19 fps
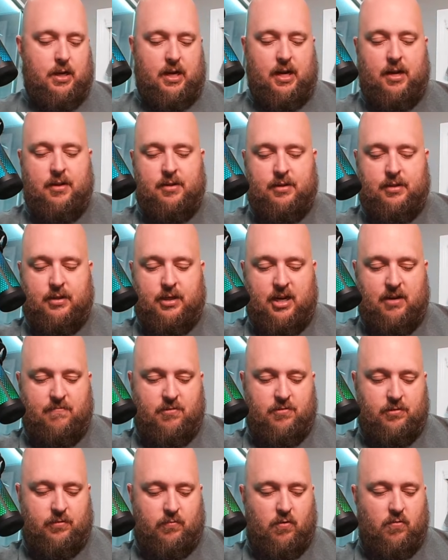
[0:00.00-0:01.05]
how the
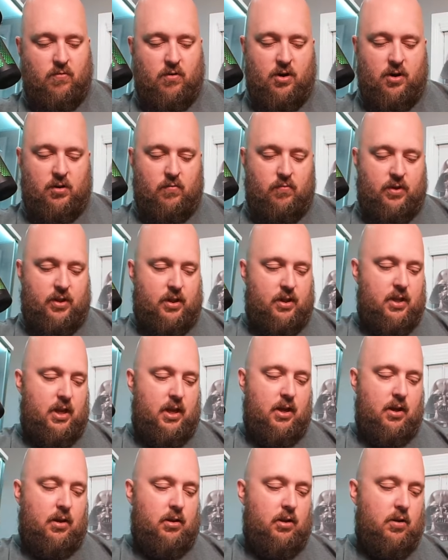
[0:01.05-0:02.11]
sabers will work with
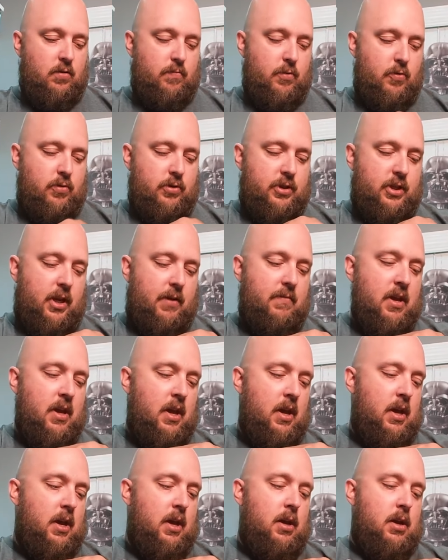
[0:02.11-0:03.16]
the cloak, but we'll see.
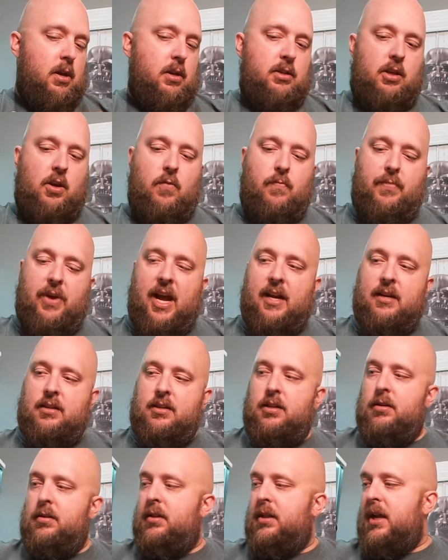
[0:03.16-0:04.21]
So back
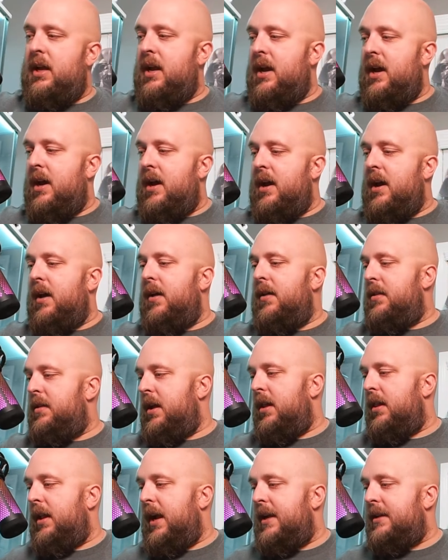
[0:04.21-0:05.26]
to the
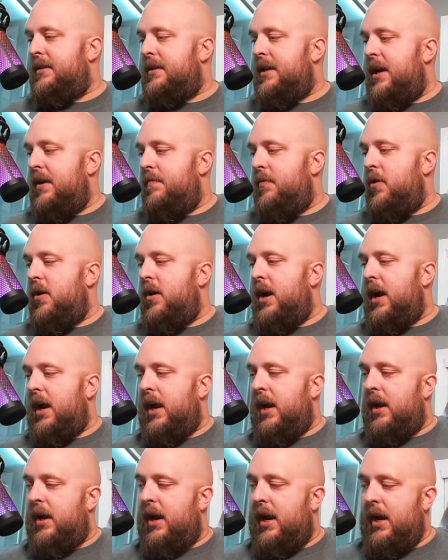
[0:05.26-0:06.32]
lightsaber
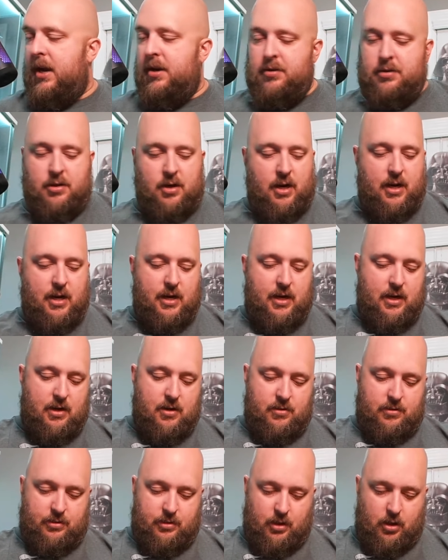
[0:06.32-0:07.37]
and hand tray
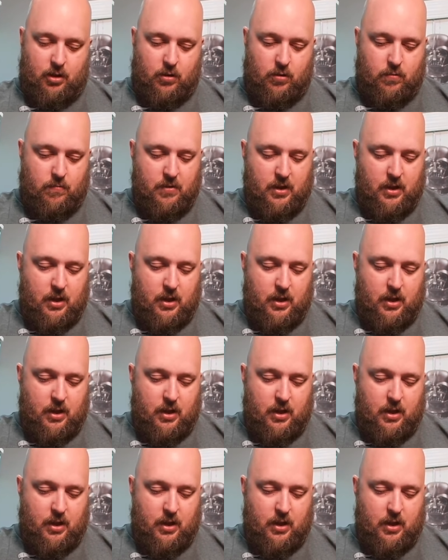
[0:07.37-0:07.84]
here. So